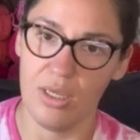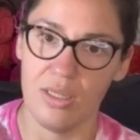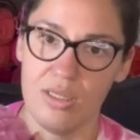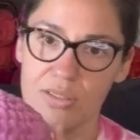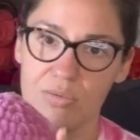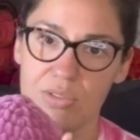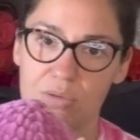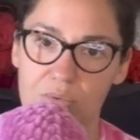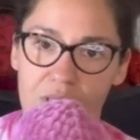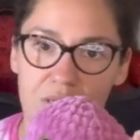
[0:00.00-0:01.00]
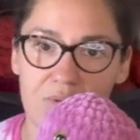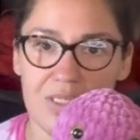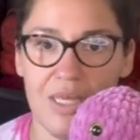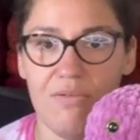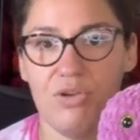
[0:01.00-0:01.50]
and this was the one that
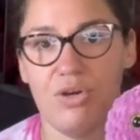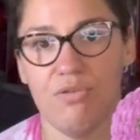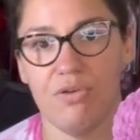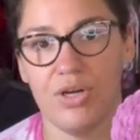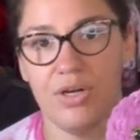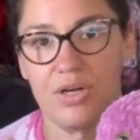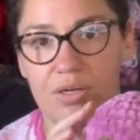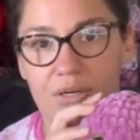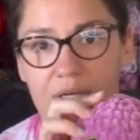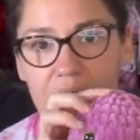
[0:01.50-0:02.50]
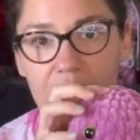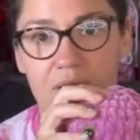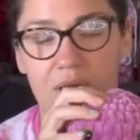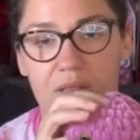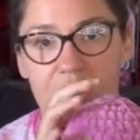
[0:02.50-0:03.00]
was left over.
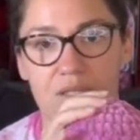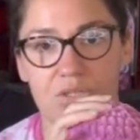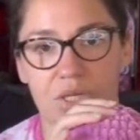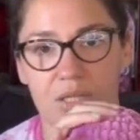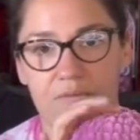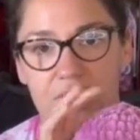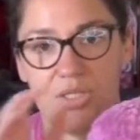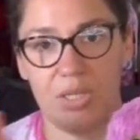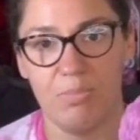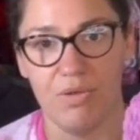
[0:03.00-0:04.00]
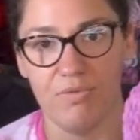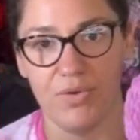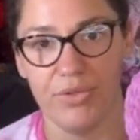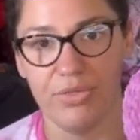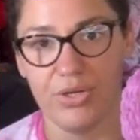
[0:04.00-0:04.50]
And these jellyfish I put
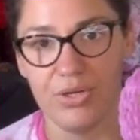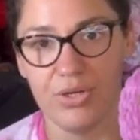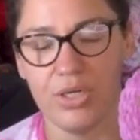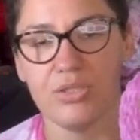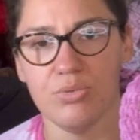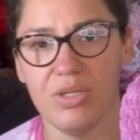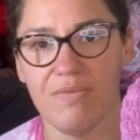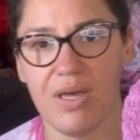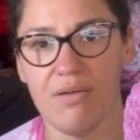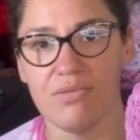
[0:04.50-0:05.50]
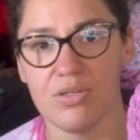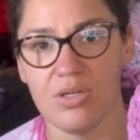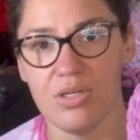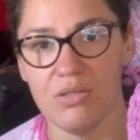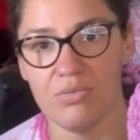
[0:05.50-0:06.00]
for 25,
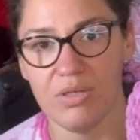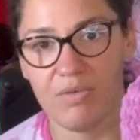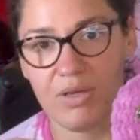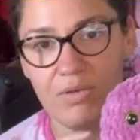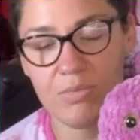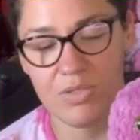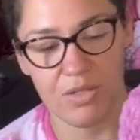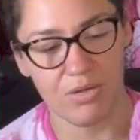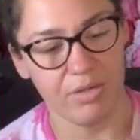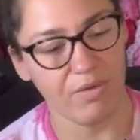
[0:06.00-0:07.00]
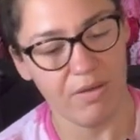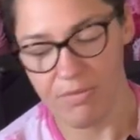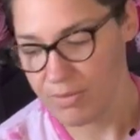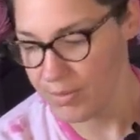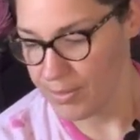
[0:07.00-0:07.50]
sorry, 25, I almost said 35.
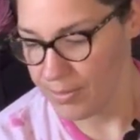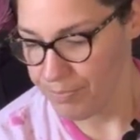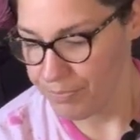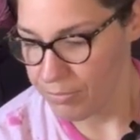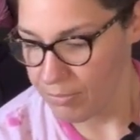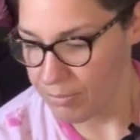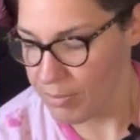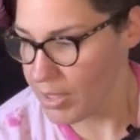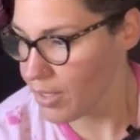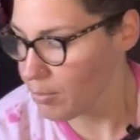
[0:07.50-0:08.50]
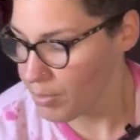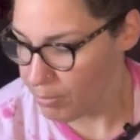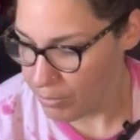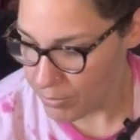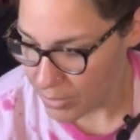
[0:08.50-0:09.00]
But yeah, the
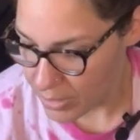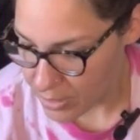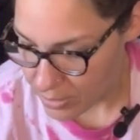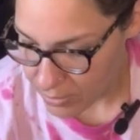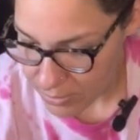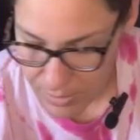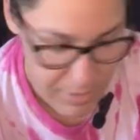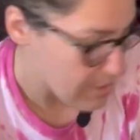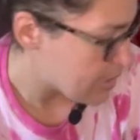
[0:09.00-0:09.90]
purple one, the